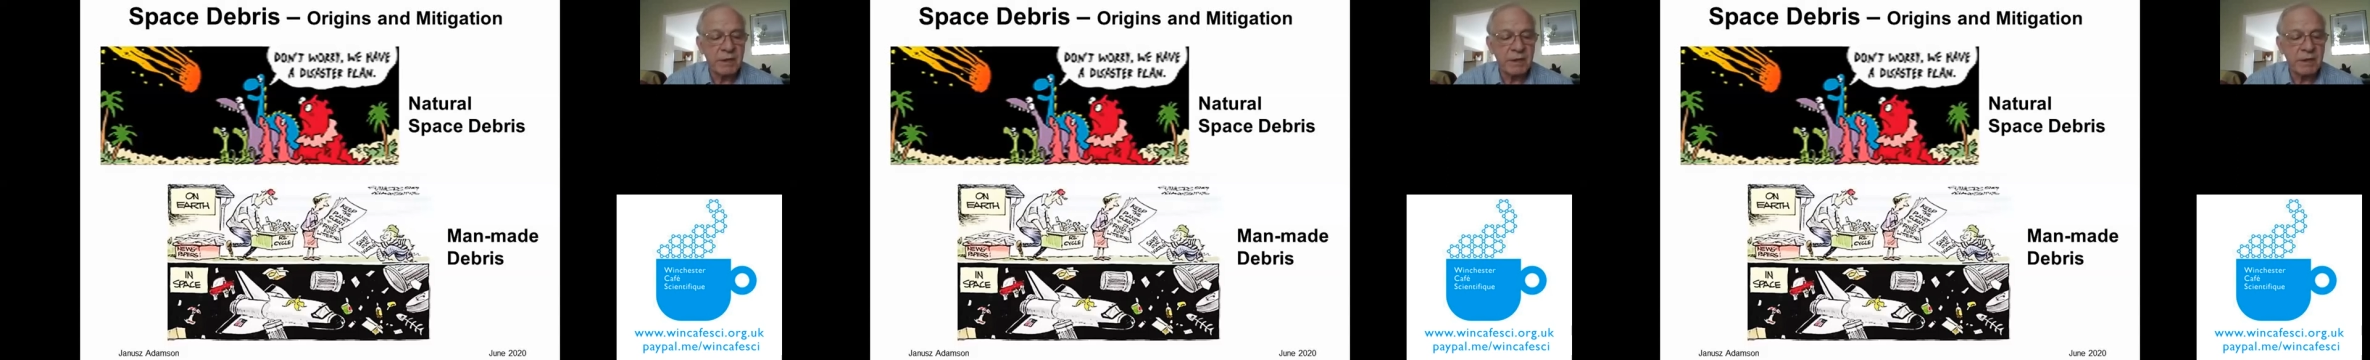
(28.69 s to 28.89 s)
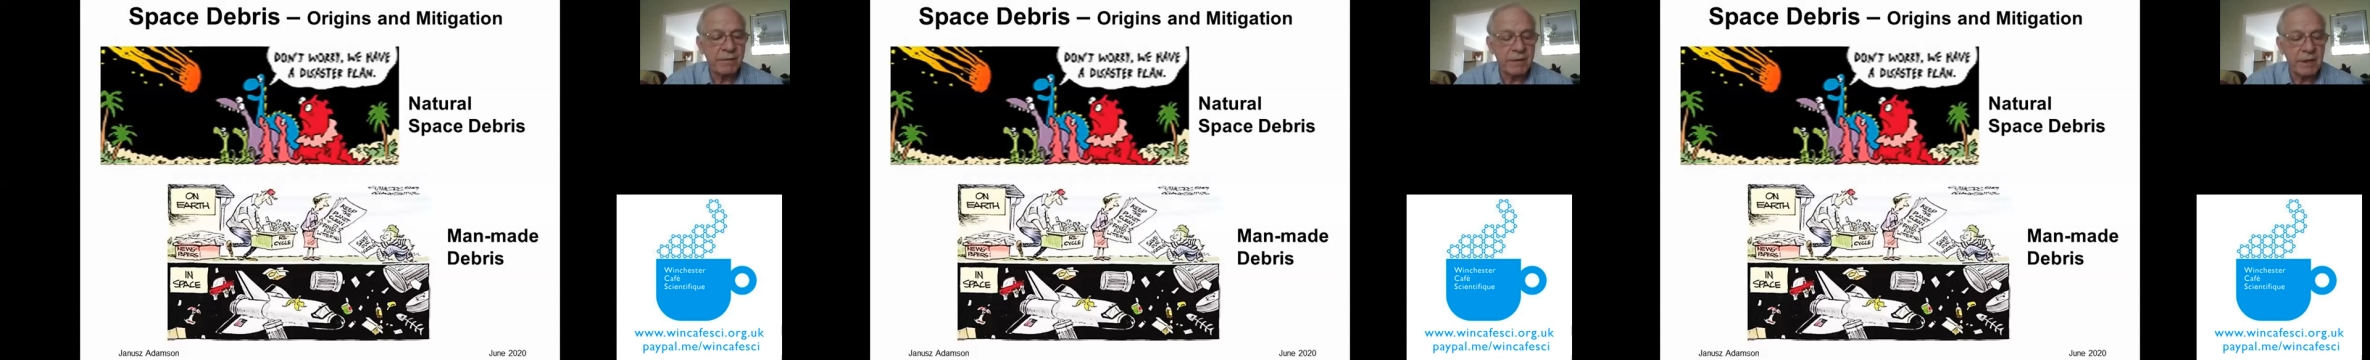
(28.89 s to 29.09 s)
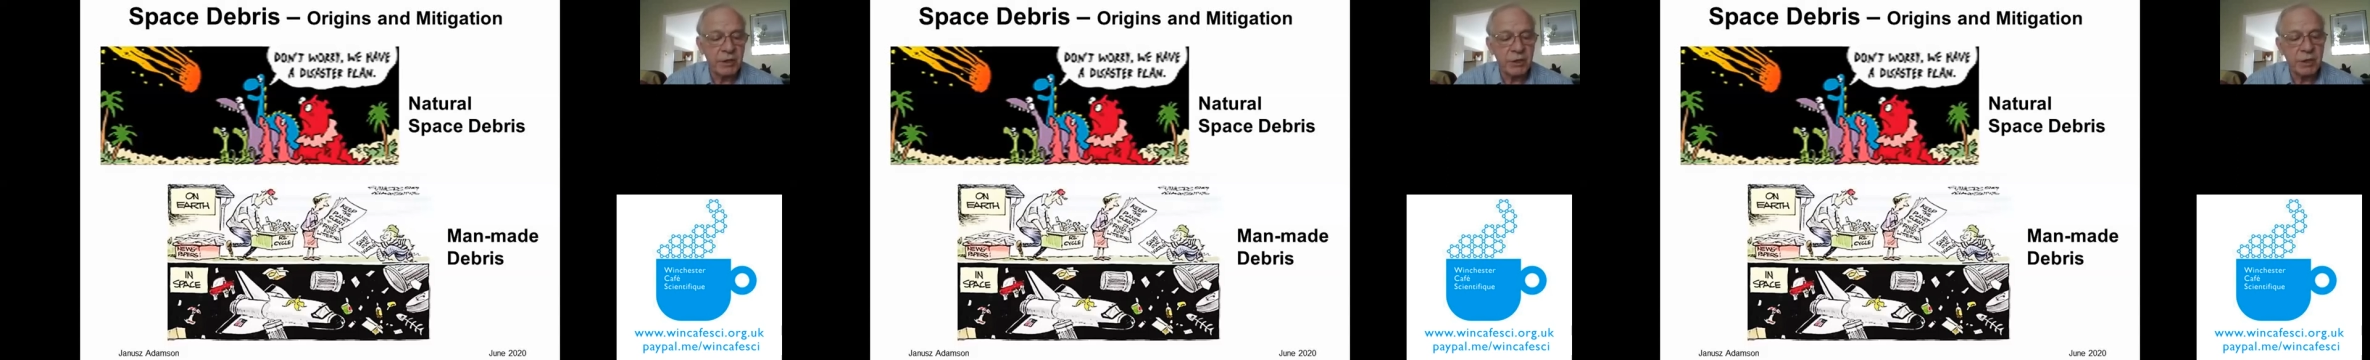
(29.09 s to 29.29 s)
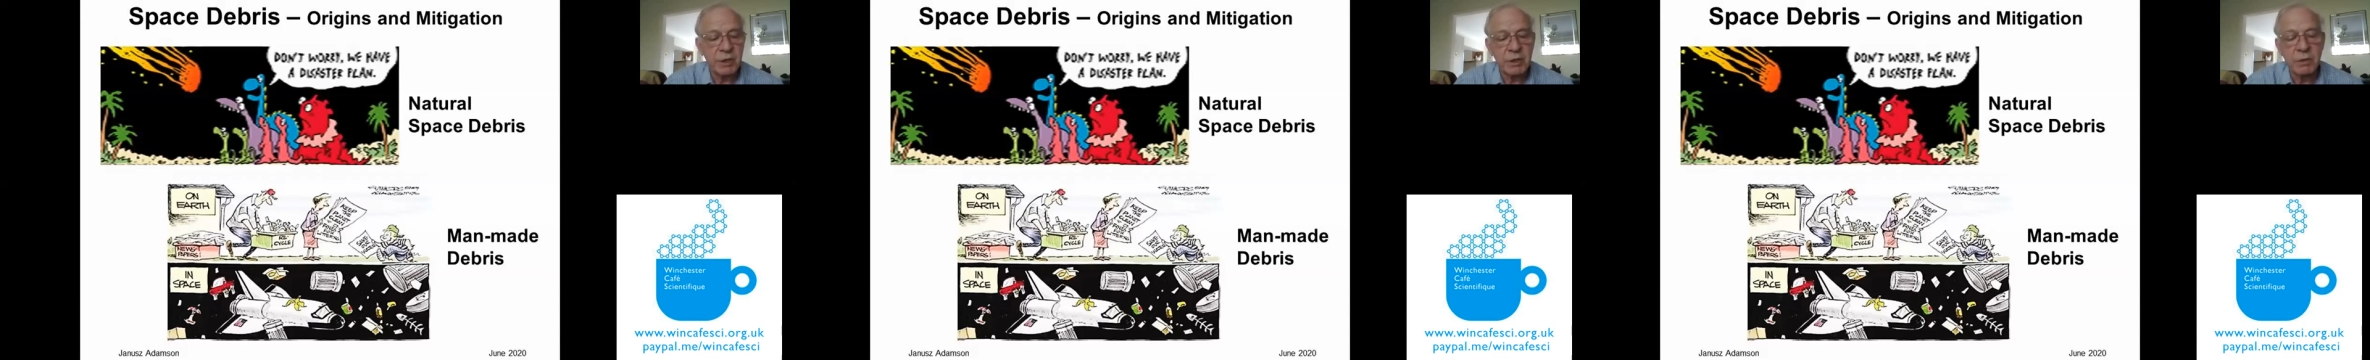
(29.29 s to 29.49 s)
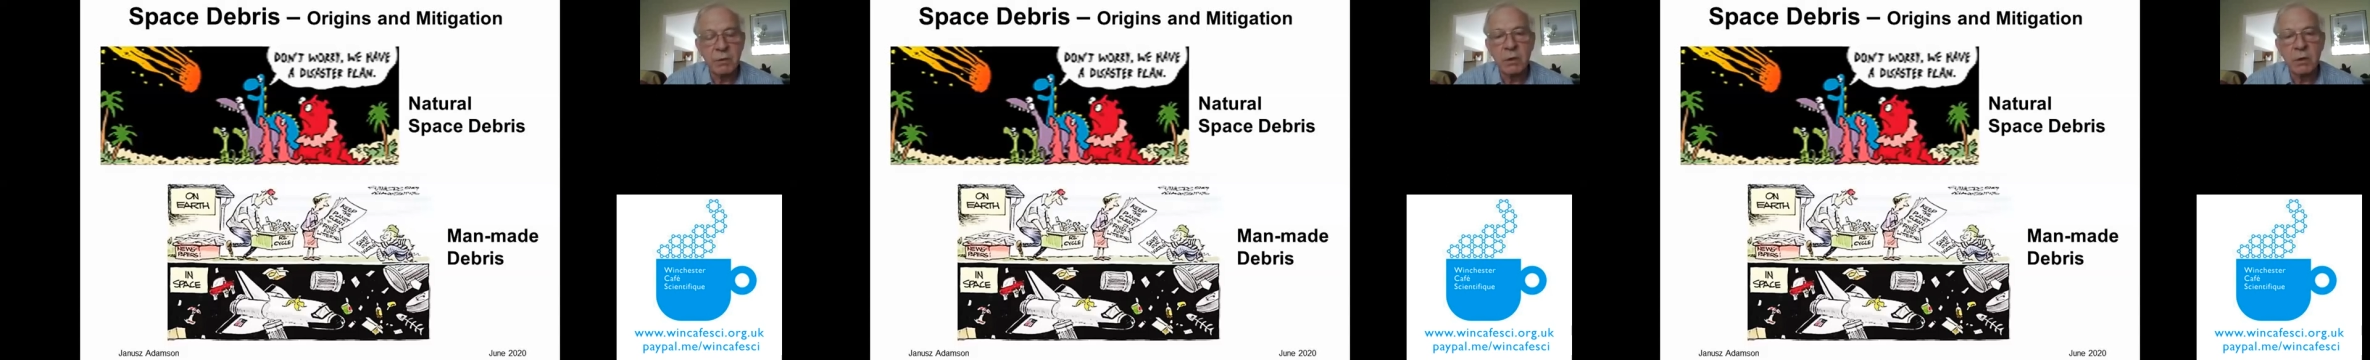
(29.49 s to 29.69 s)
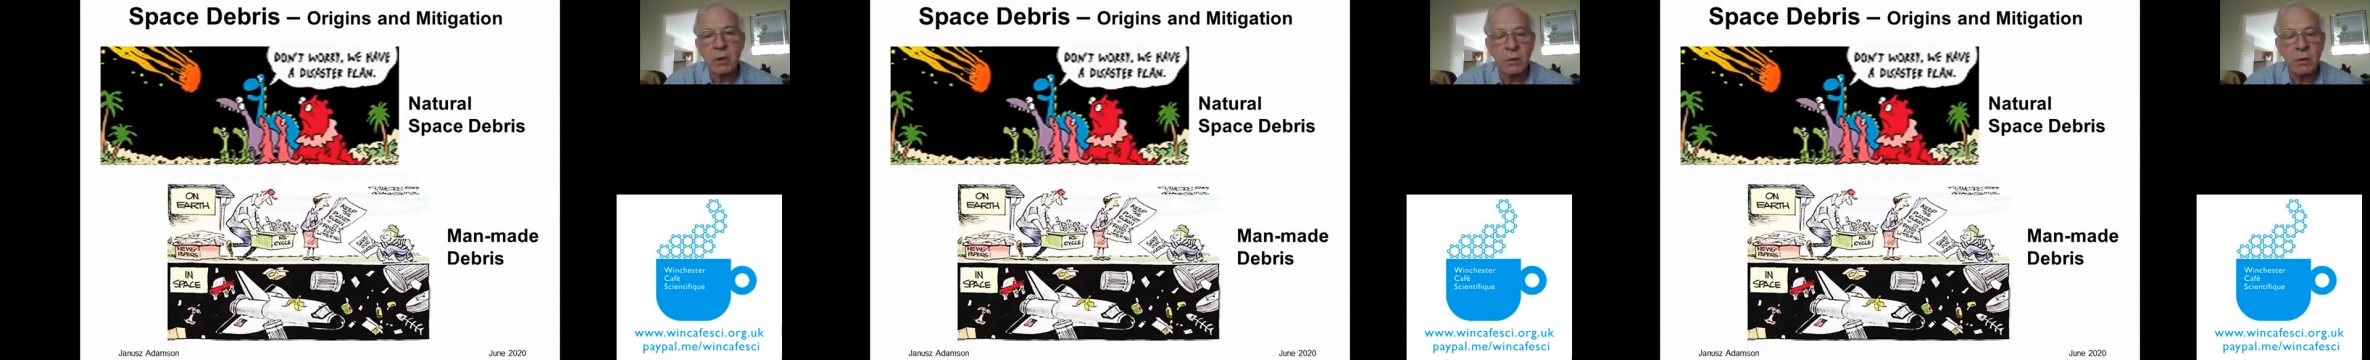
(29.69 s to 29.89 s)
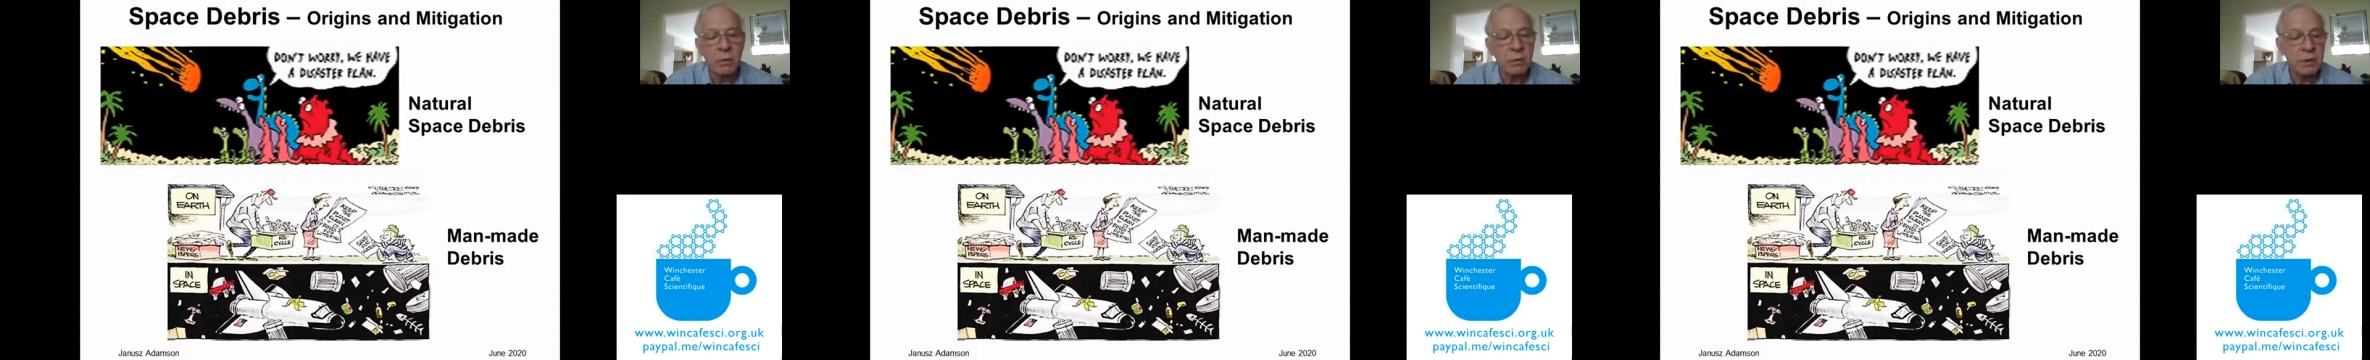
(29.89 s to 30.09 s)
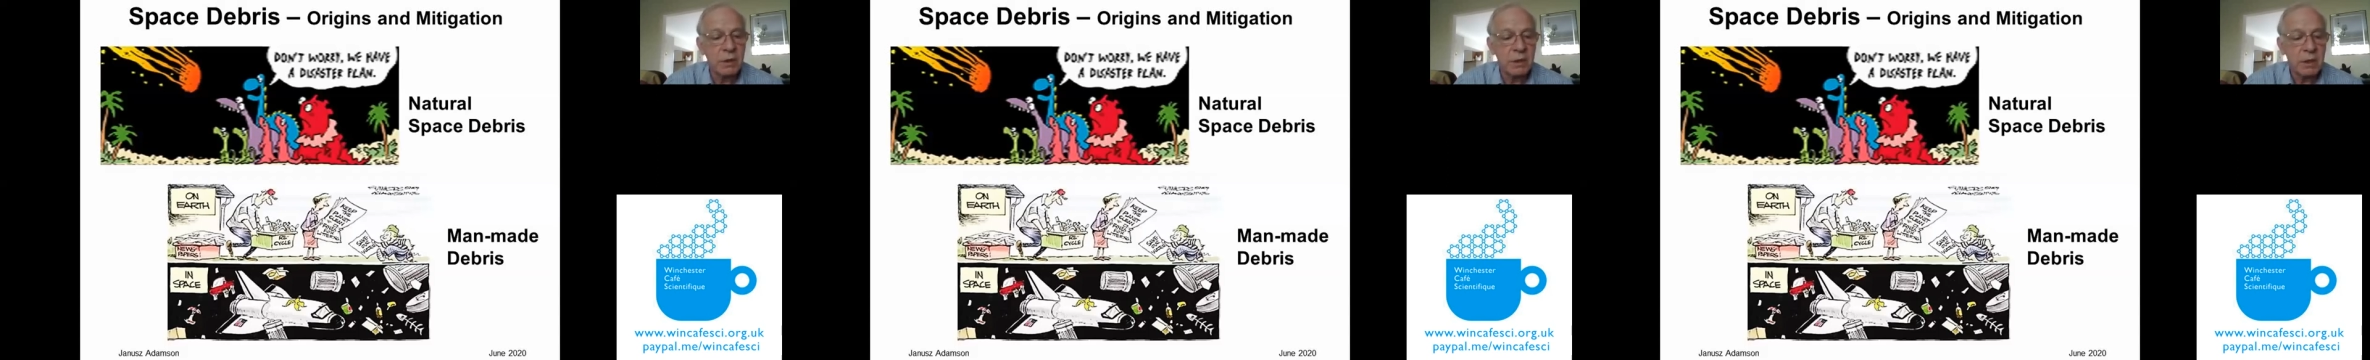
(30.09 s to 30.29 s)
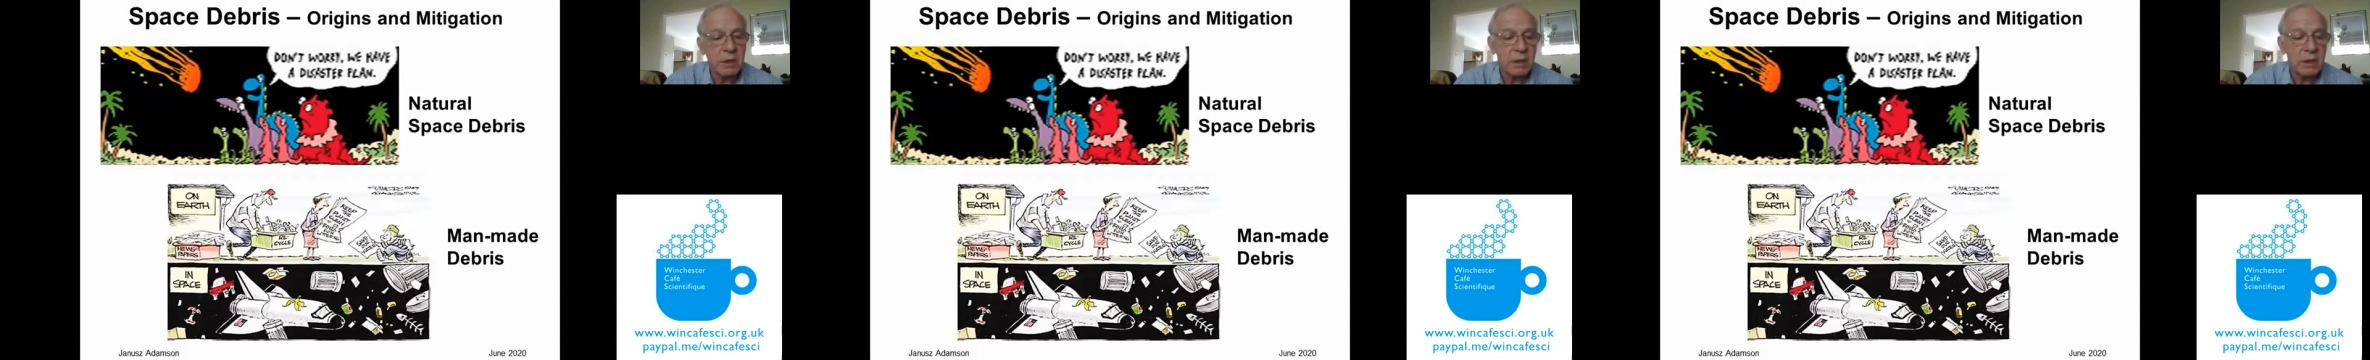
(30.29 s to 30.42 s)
definition to include